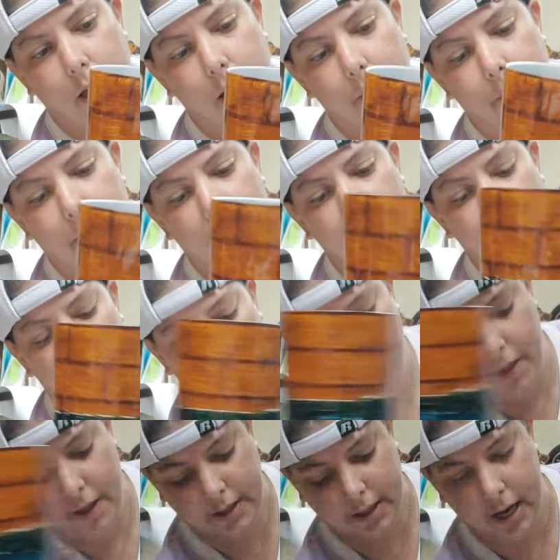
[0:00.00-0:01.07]
But on
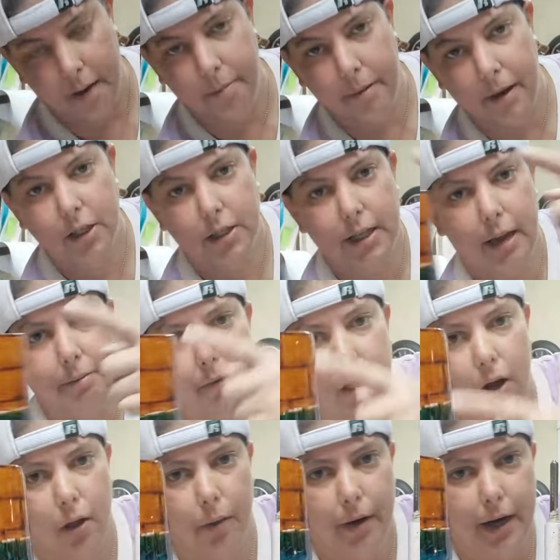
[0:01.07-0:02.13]
this cup, I just taped it
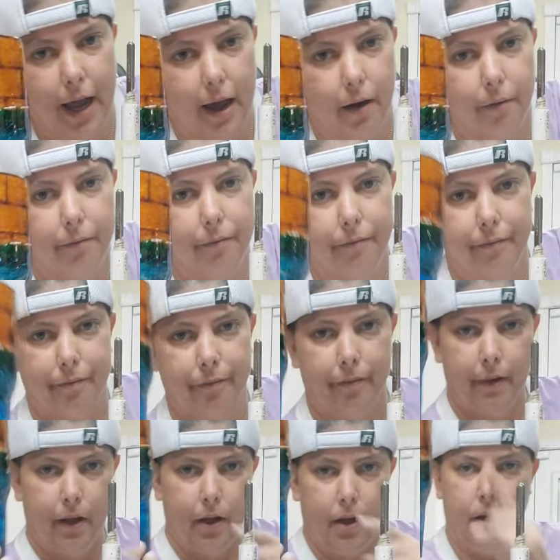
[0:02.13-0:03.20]
all the way down.
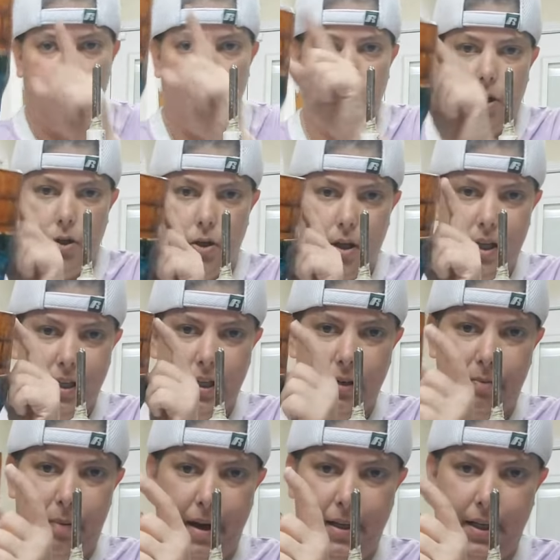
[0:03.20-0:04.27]
So this is
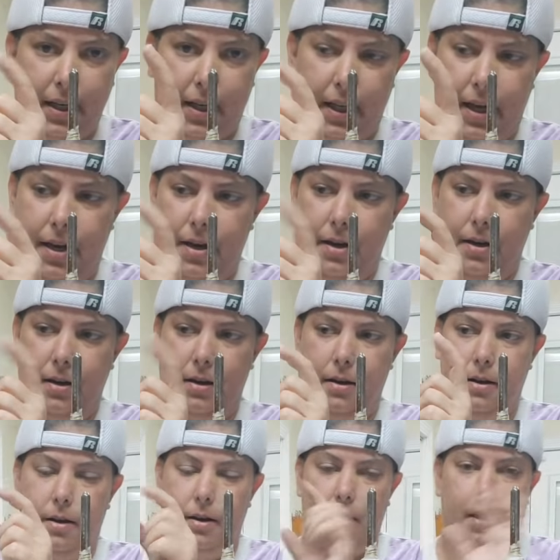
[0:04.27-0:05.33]
basically
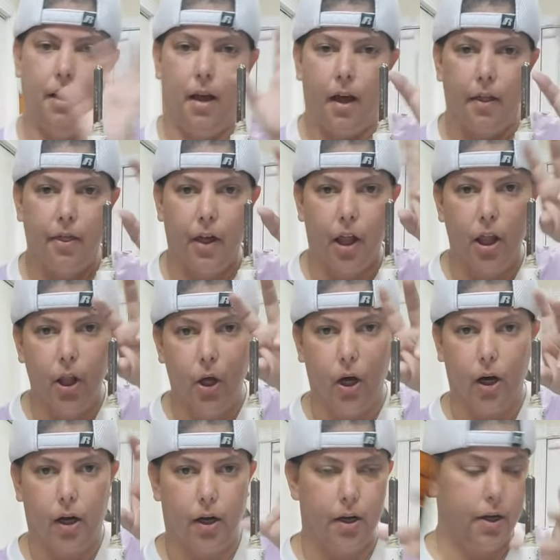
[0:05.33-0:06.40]
the
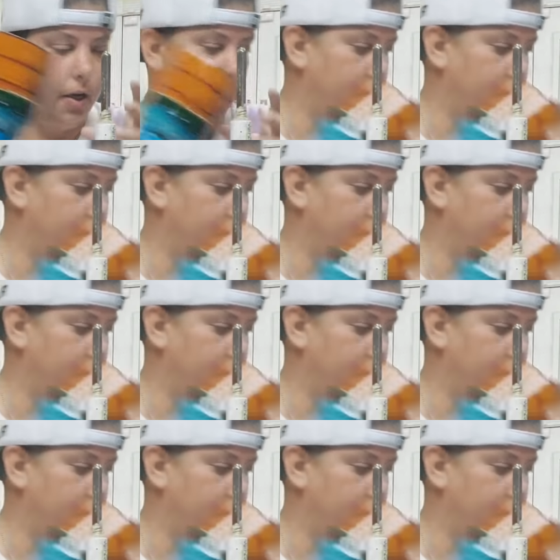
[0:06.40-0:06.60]
look you're